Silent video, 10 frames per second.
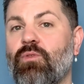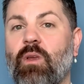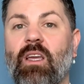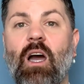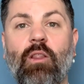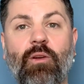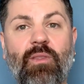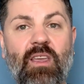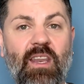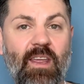between colour
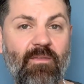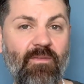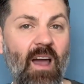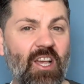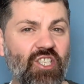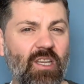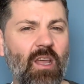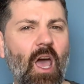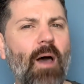theory and fashion,